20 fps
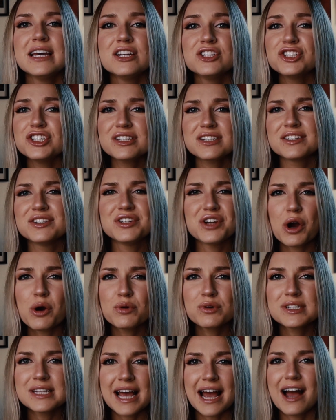just
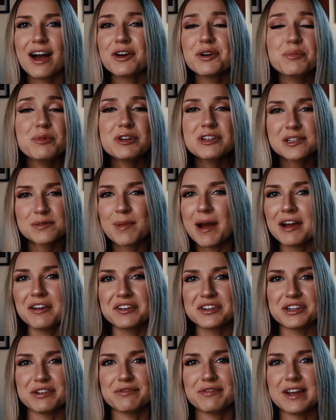knows how to put a smile
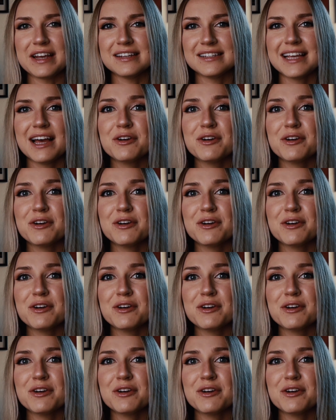on your face,